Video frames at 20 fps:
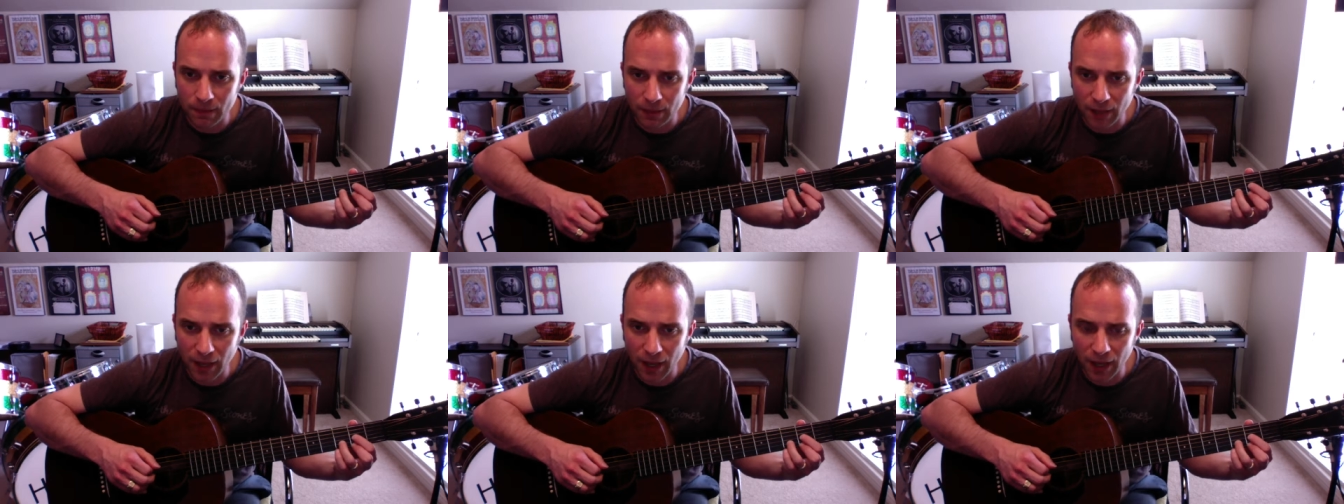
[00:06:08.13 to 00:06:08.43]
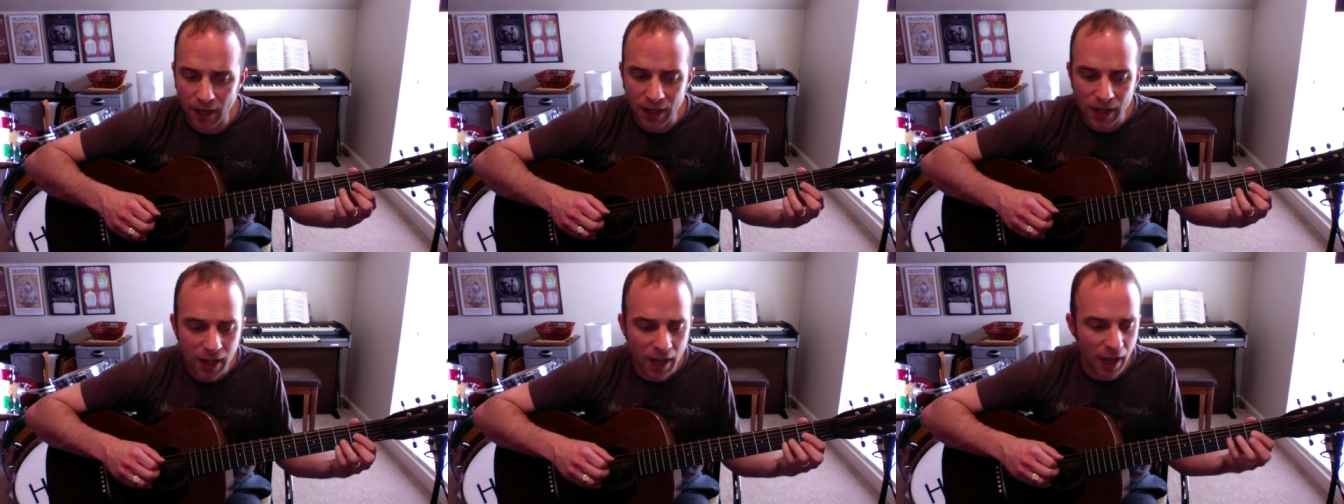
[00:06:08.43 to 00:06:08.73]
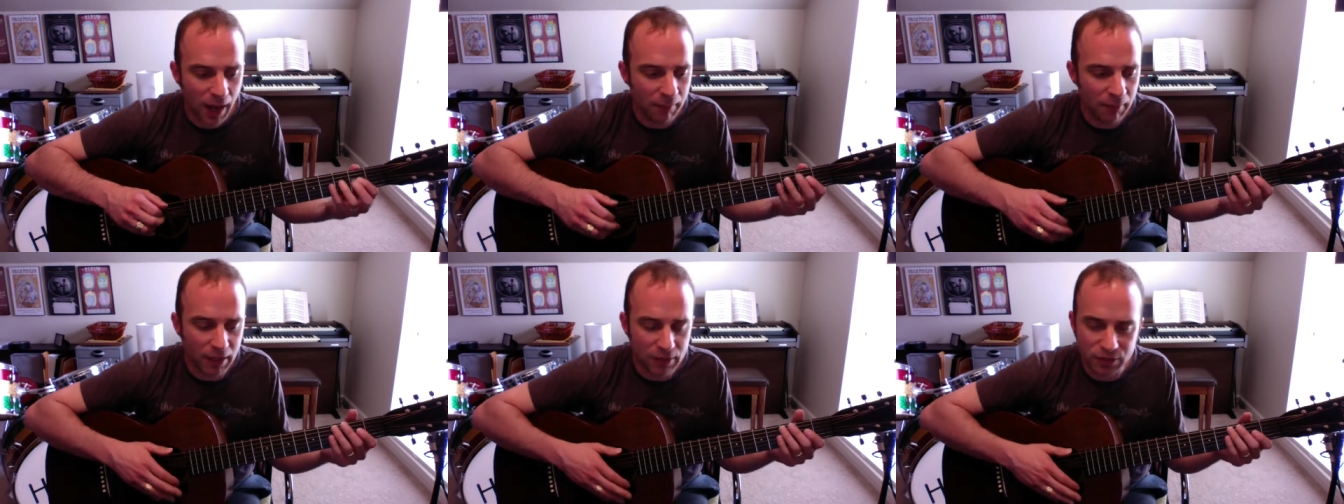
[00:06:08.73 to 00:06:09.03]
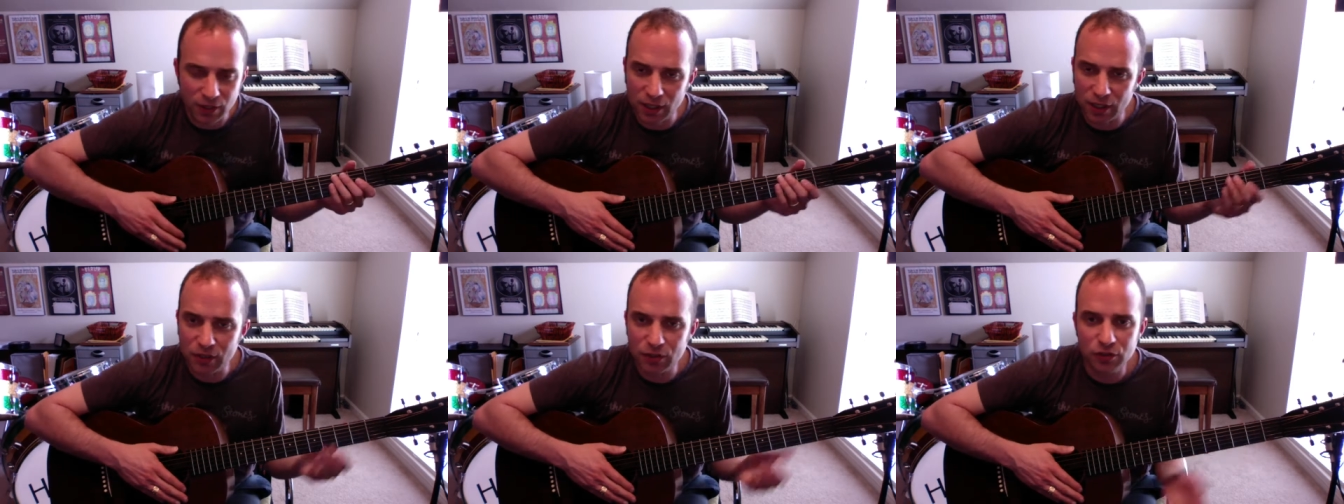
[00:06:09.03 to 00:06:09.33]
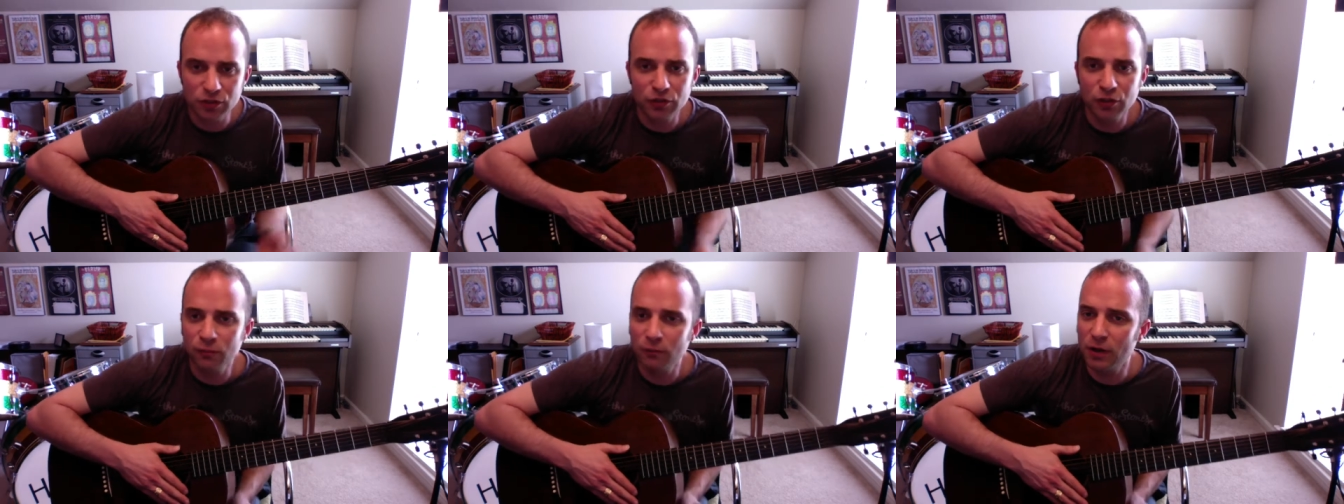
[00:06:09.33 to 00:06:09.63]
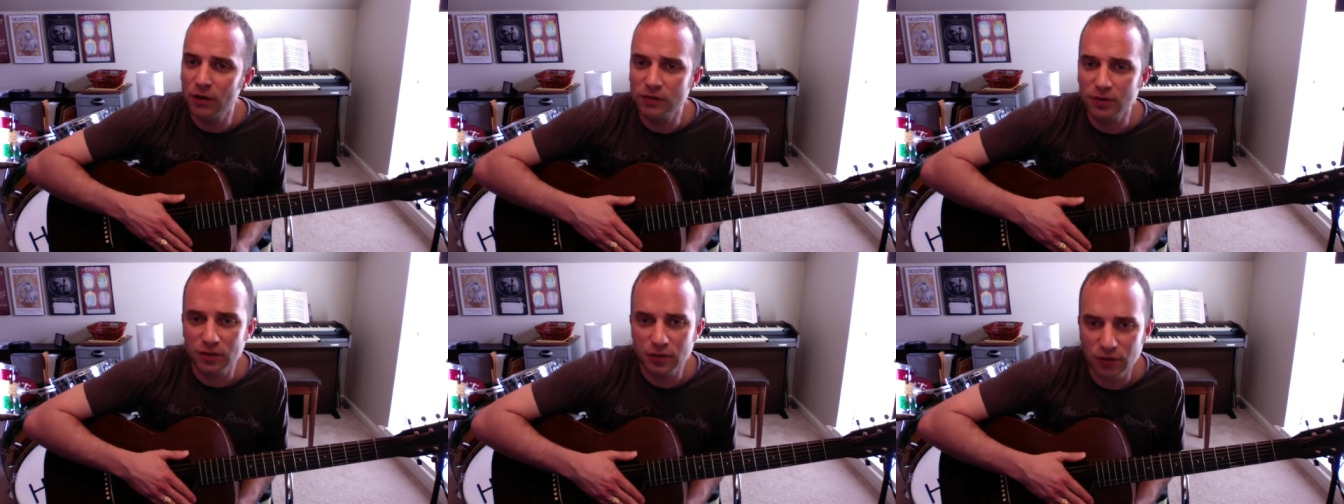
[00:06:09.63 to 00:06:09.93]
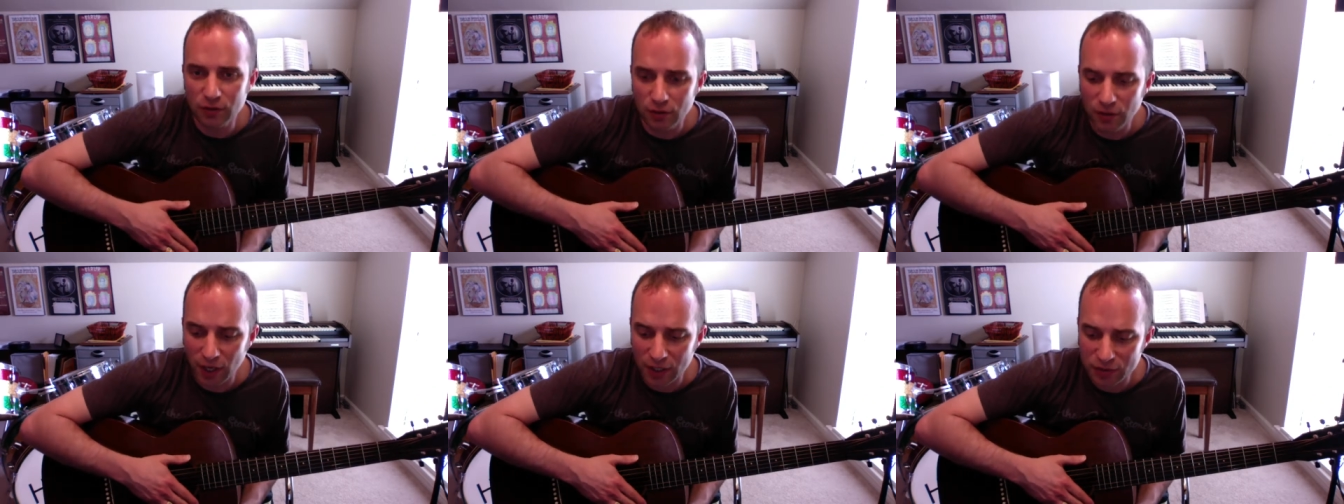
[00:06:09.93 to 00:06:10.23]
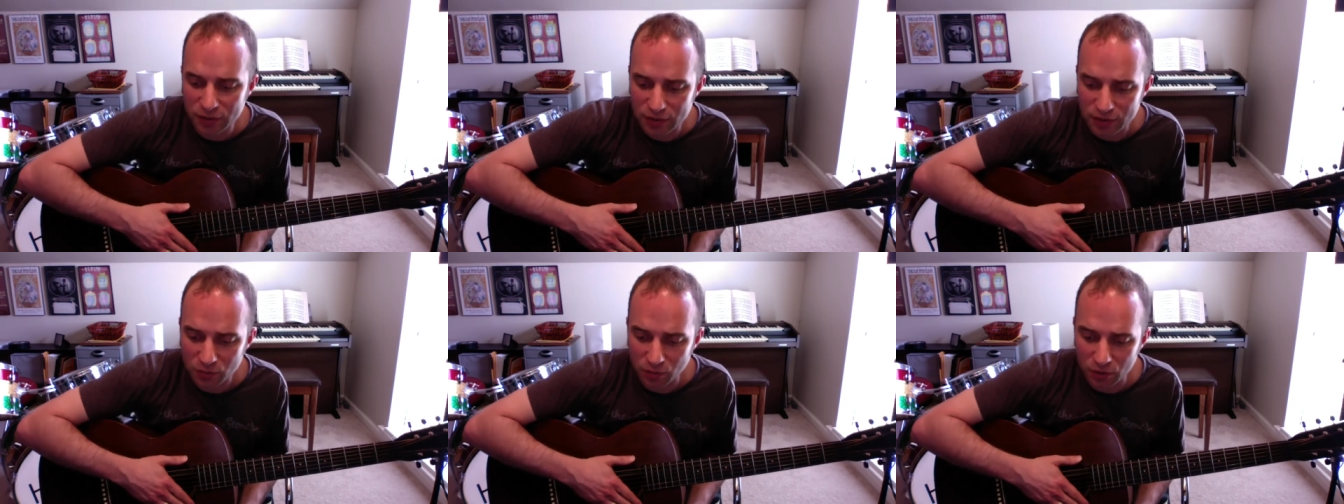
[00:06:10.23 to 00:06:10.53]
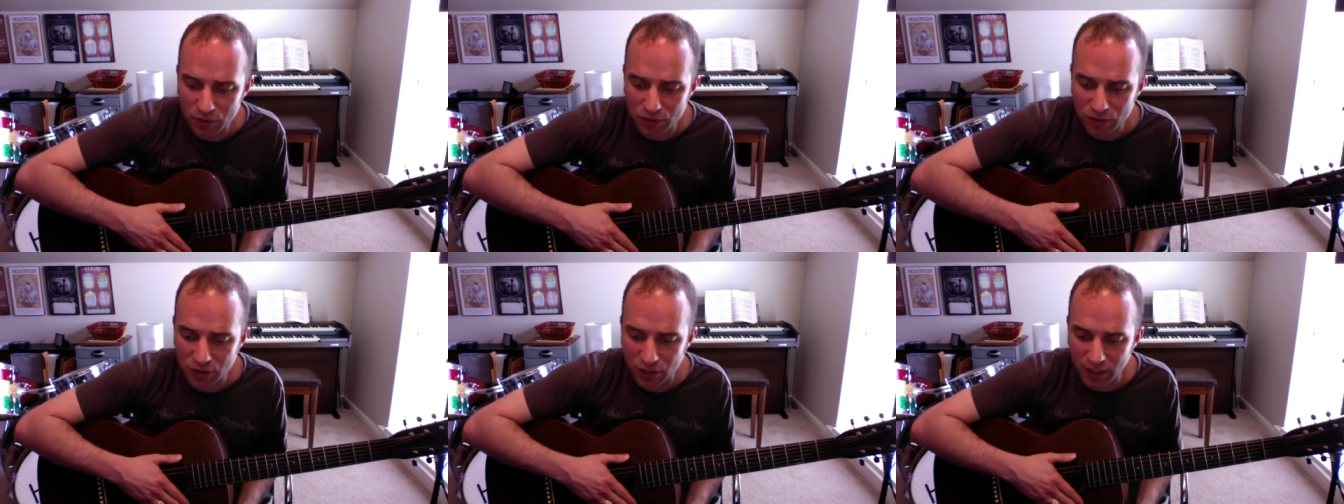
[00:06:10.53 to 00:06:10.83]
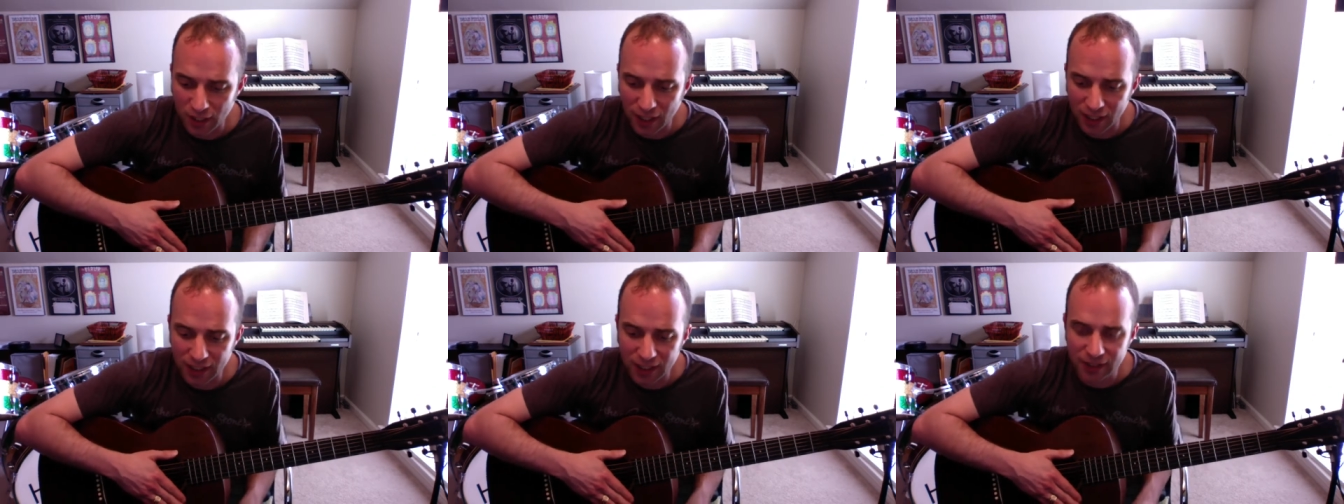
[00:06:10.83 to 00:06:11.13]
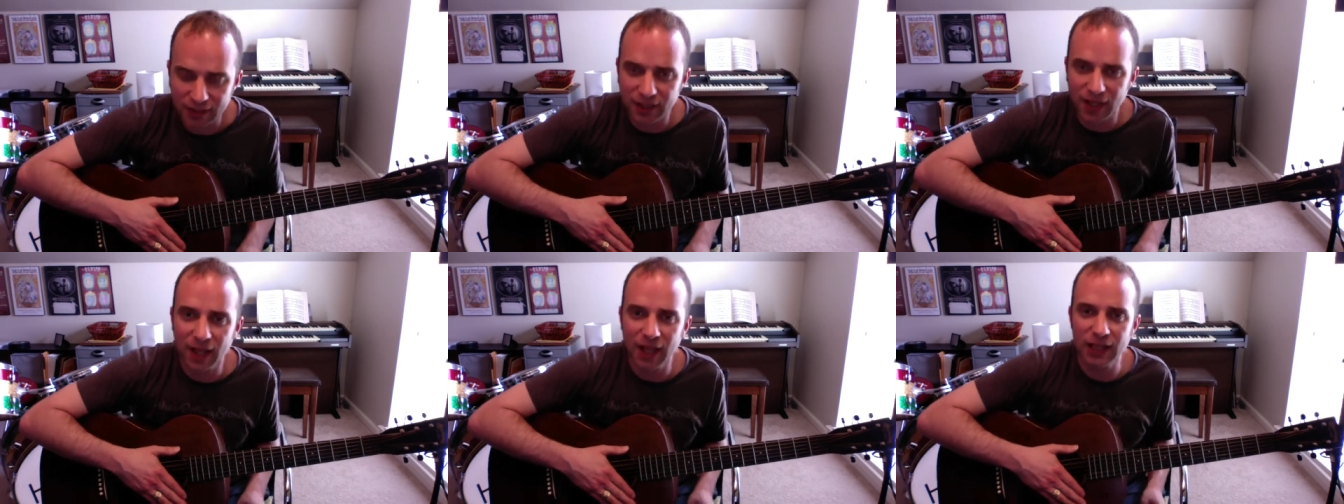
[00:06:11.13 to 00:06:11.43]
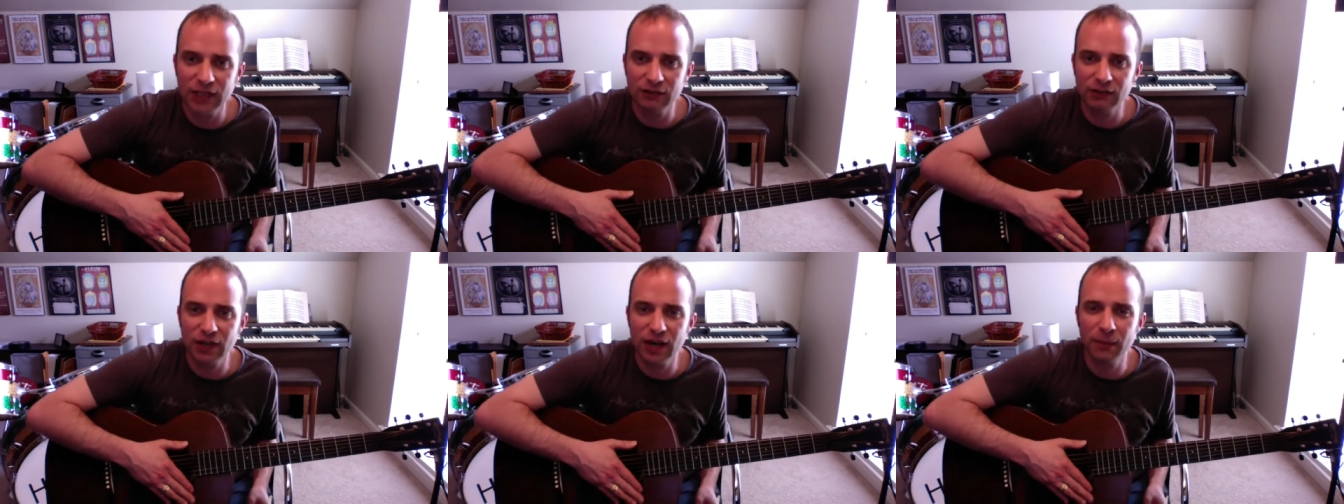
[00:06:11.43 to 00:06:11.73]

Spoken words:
Okay? I'm not trying to do too much with you. I just want you to kind of get the hang of it.